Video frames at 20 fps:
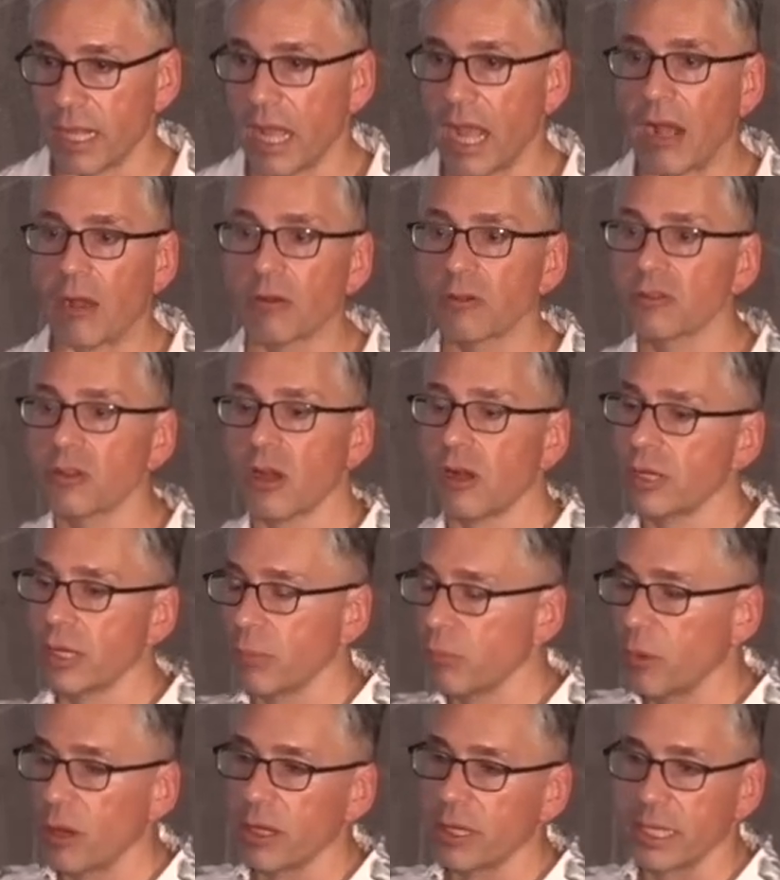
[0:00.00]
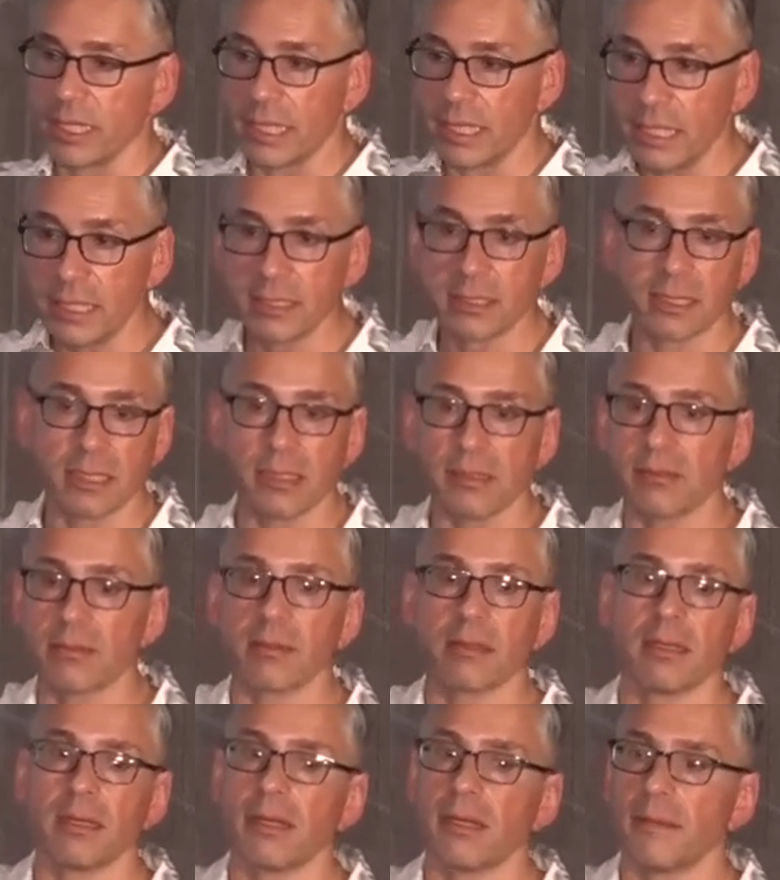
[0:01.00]
Our target market isn't
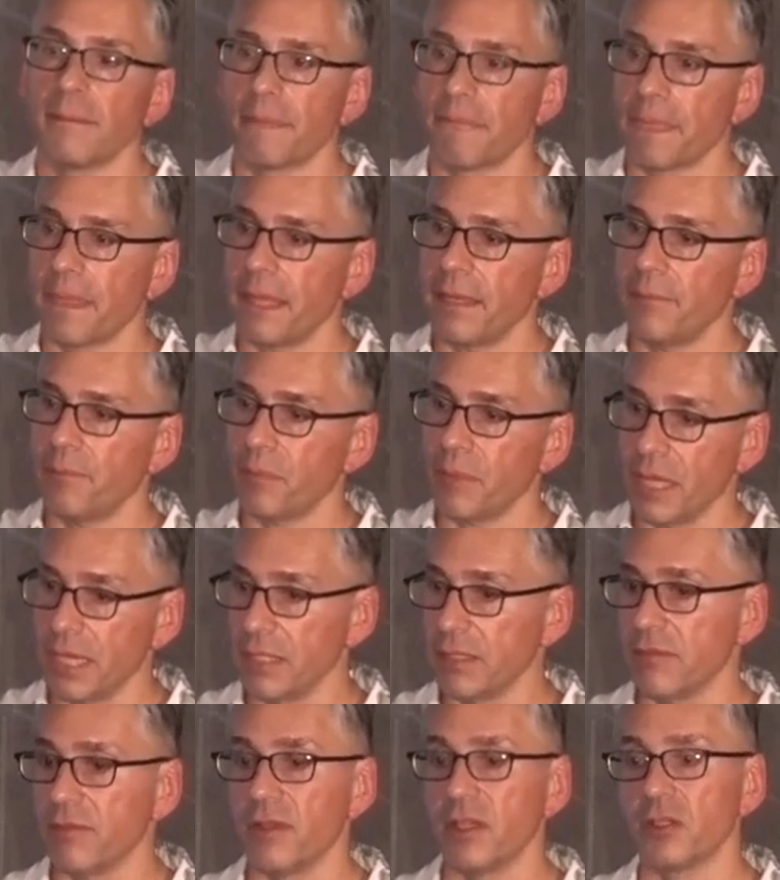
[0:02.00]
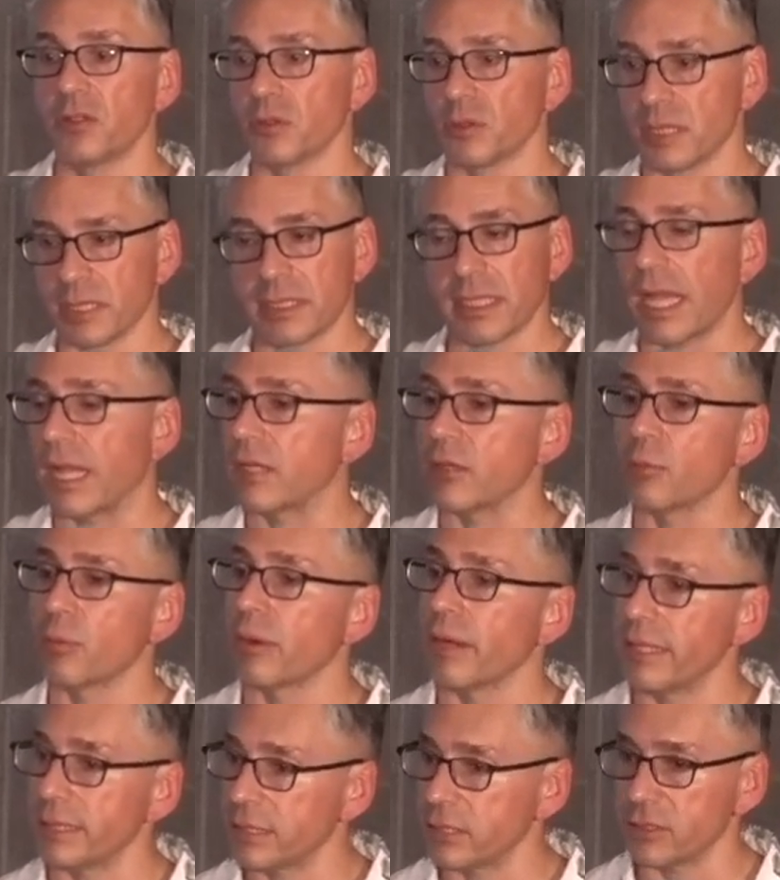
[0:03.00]
individuals; it's
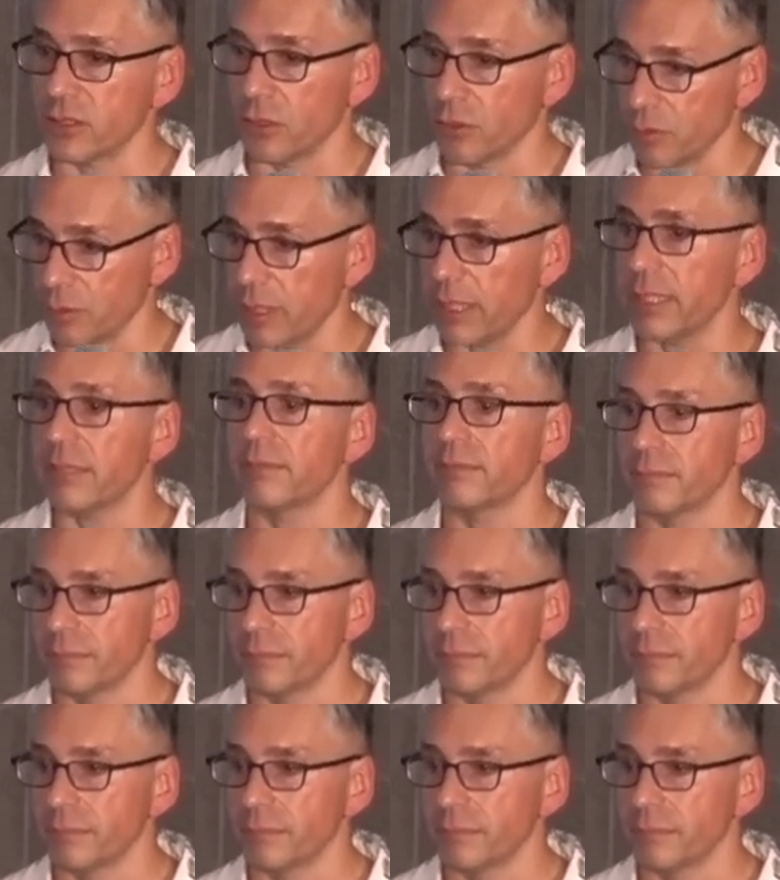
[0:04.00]
enterprises only.